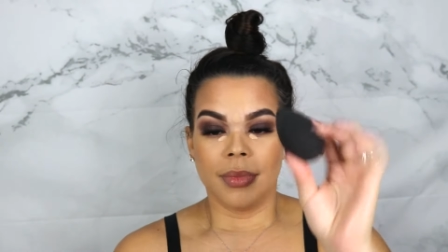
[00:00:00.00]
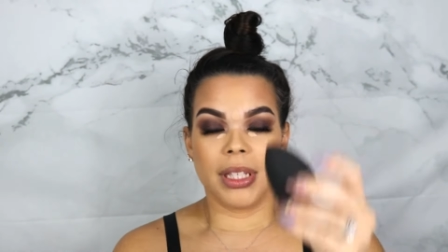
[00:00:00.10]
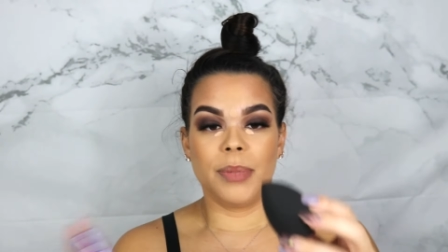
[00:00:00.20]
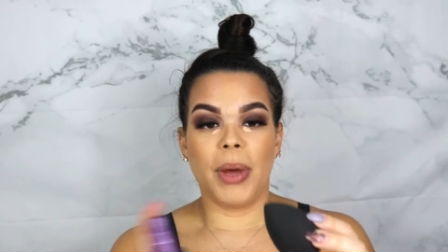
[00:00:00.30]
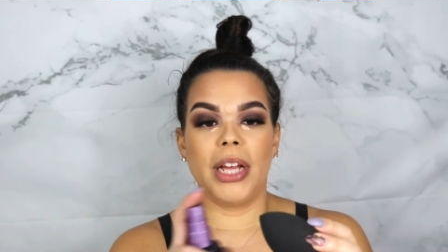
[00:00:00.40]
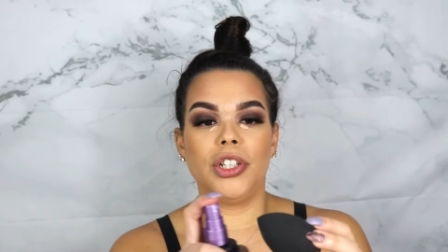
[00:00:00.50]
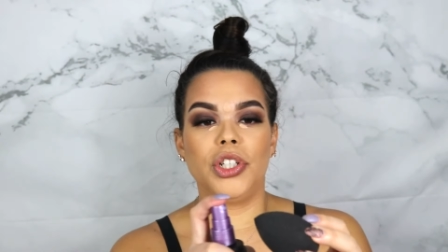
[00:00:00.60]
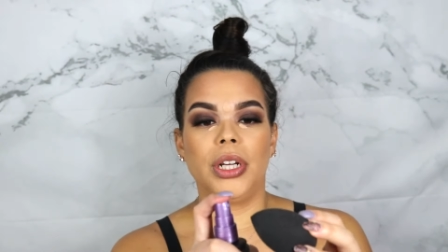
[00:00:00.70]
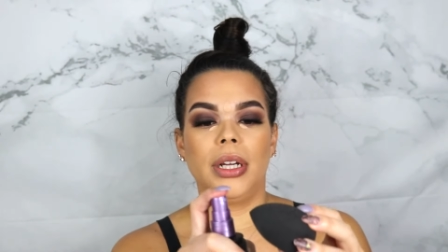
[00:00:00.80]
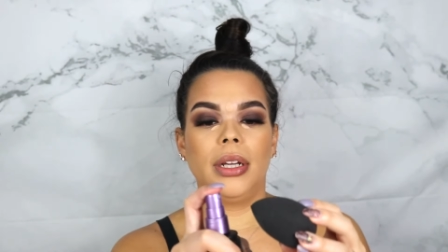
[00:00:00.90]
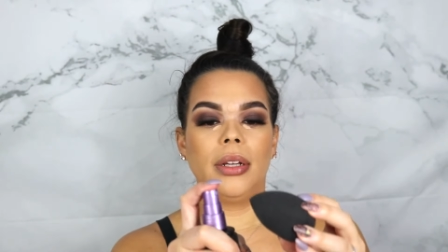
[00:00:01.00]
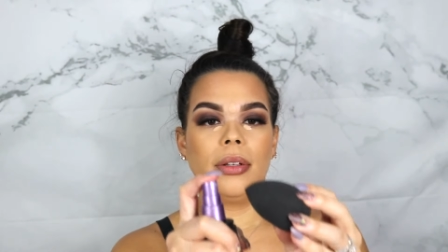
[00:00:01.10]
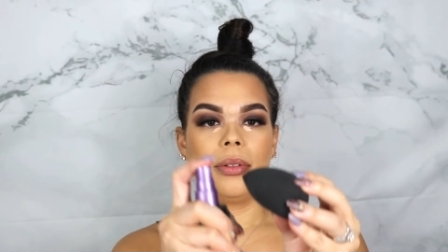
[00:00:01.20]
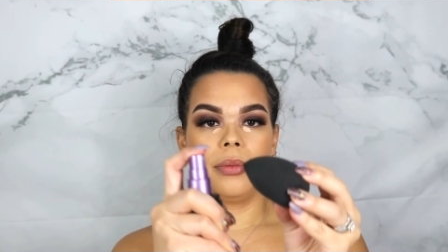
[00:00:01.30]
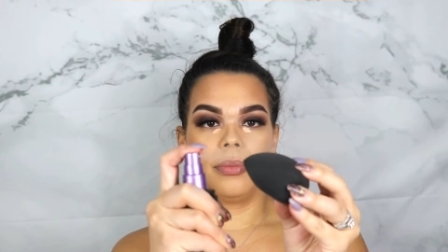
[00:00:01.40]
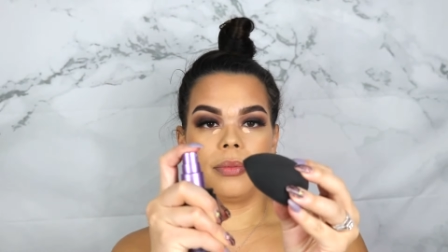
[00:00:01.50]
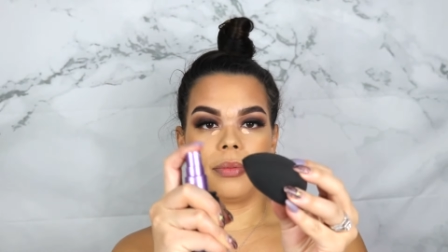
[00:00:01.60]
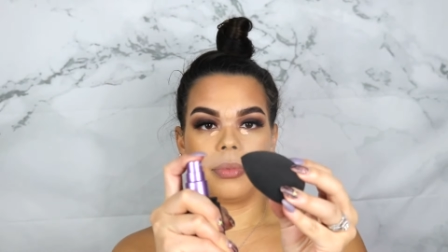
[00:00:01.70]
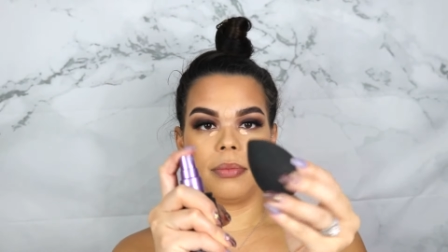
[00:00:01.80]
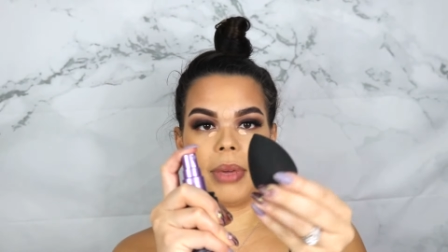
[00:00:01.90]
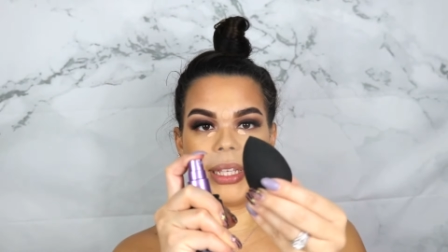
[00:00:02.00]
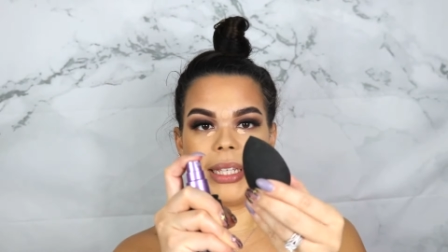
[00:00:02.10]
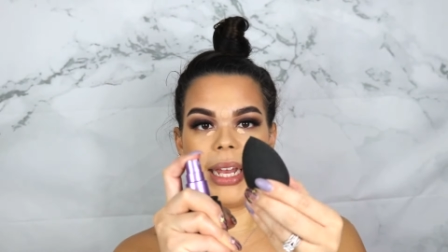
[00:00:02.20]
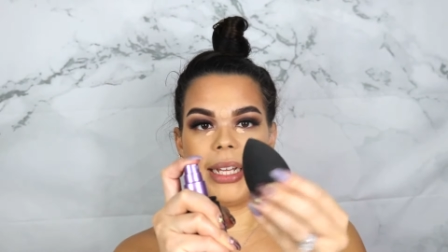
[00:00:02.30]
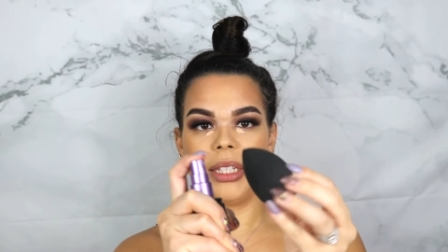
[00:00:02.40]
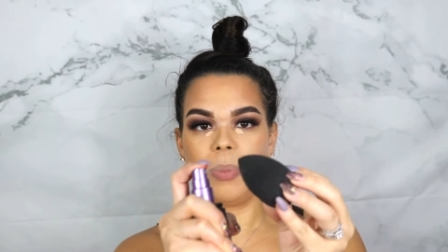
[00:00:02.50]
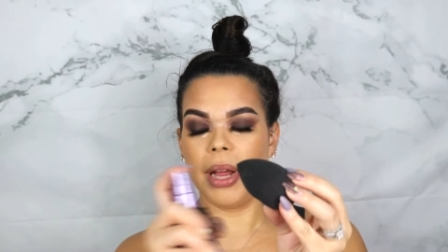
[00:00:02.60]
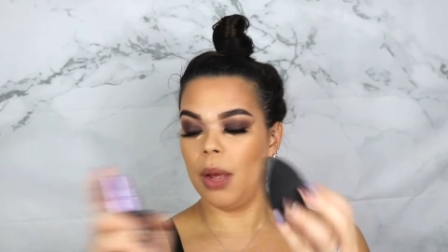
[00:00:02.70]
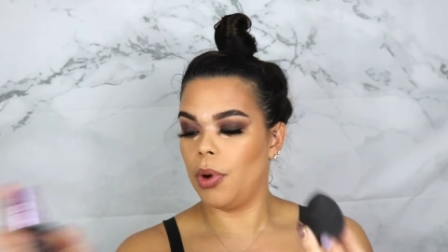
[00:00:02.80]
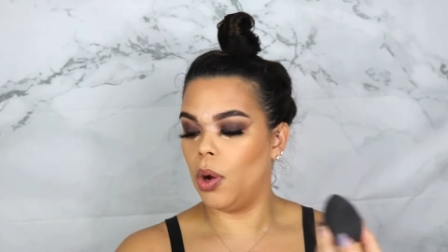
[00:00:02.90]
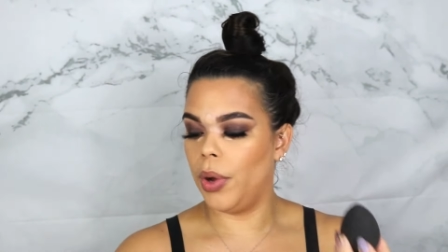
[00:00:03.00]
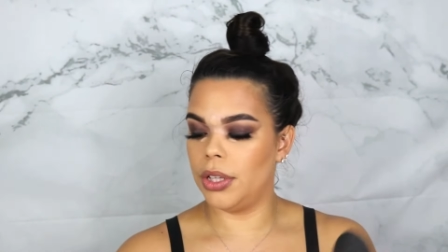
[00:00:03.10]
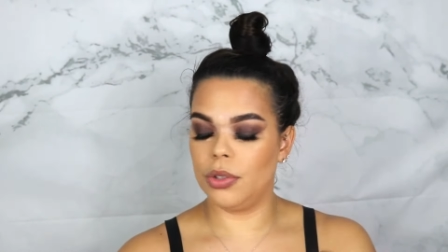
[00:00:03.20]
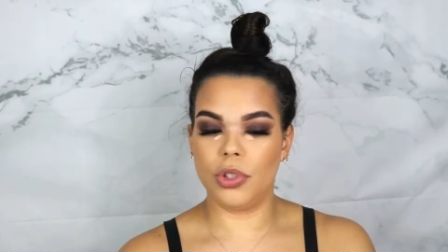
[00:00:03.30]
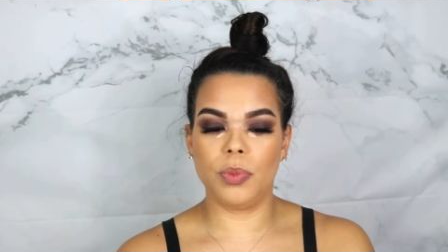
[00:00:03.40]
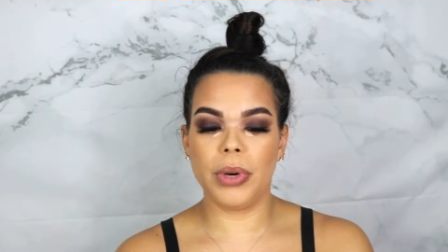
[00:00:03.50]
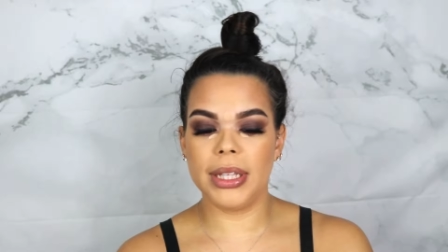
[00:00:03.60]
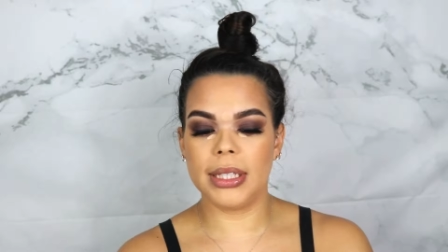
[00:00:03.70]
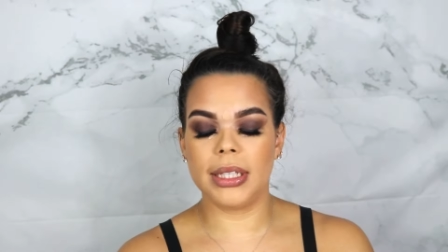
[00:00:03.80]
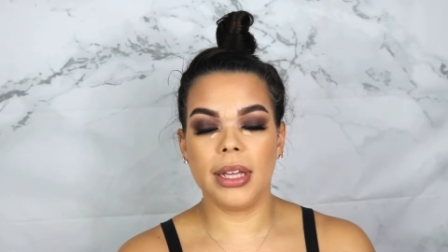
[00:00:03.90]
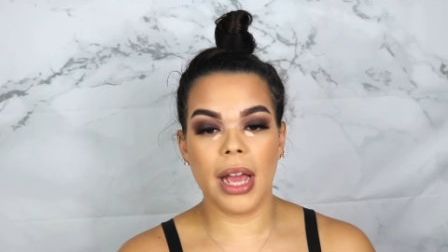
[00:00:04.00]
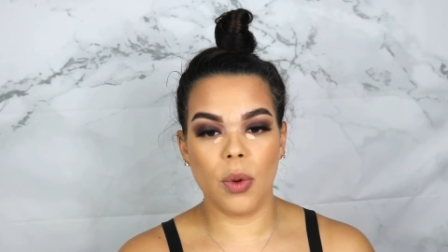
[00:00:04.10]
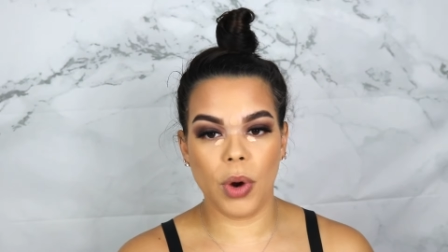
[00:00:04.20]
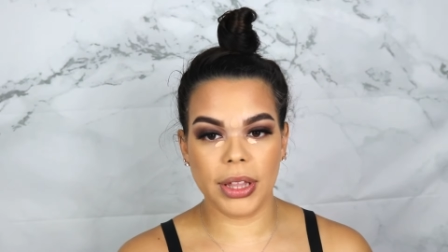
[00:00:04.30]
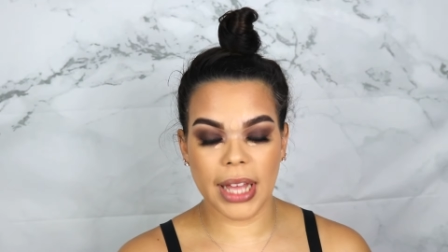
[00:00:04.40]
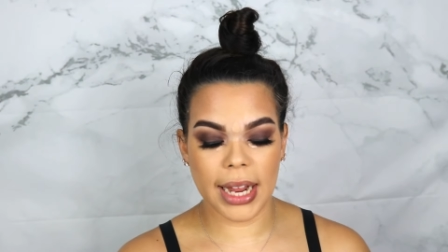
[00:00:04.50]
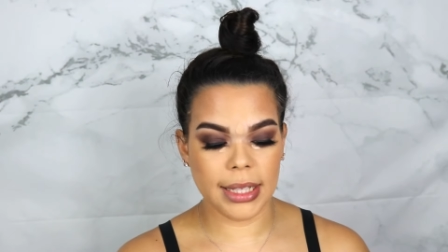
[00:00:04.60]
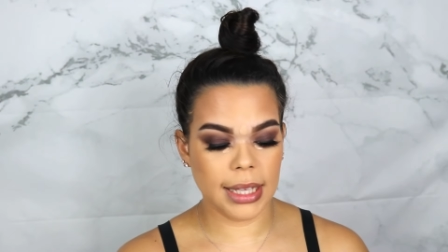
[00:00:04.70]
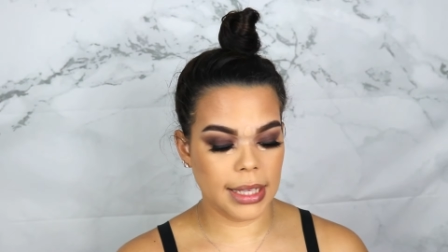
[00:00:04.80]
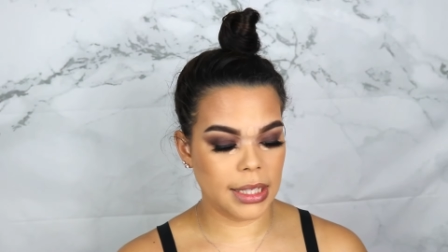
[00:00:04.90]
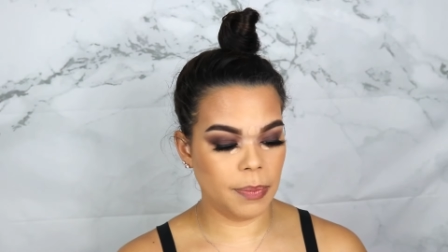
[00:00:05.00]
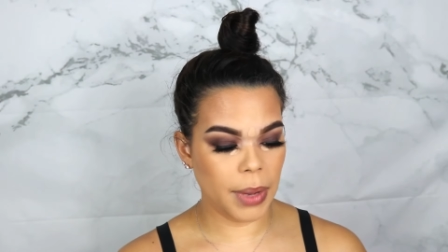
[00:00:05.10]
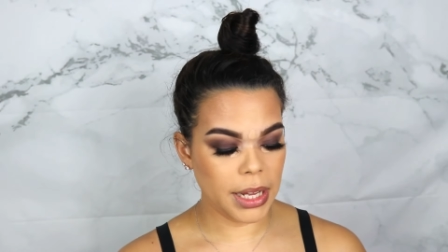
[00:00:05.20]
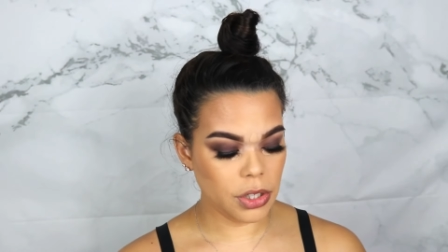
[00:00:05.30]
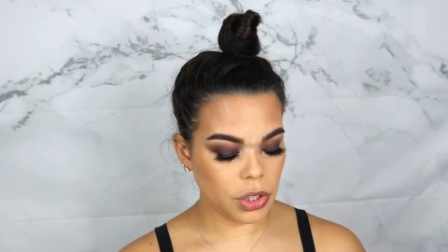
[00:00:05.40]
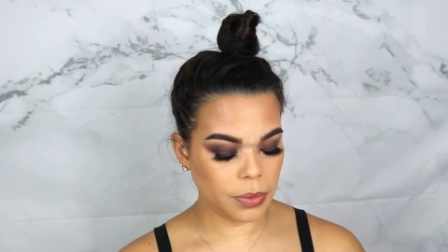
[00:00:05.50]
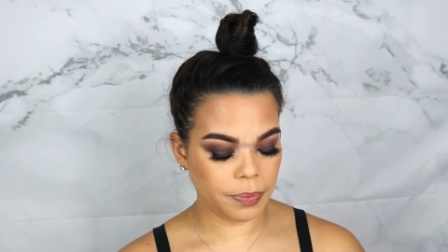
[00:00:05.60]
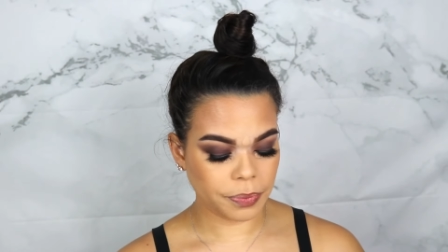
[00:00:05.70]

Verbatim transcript: sponge my setting spray. We're going to spritz and work that into the sponge.